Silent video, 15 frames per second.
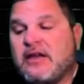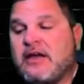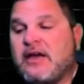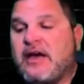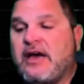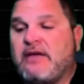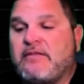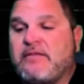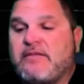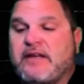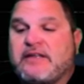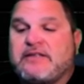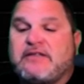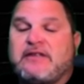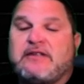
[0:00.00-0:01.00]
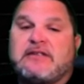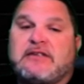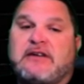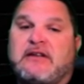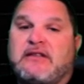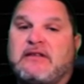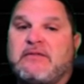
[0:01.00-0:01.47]
And we basically
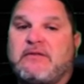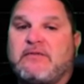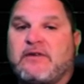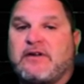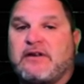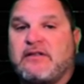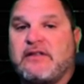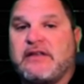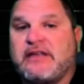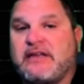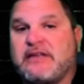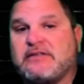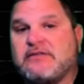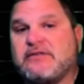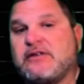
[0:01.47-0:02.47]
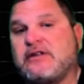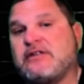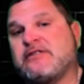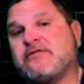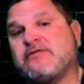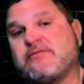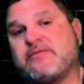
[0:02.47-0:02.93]
decided that we weren't going to let cancer
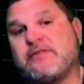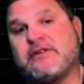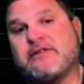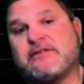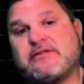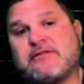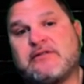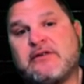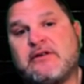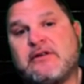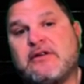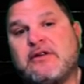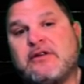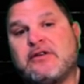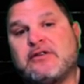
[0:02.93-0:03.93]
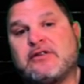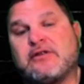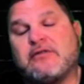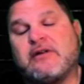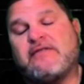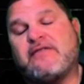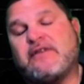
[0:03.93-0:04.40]
change those plans.
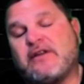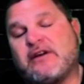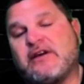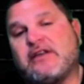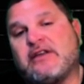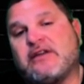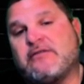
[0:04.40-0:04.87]
So every night it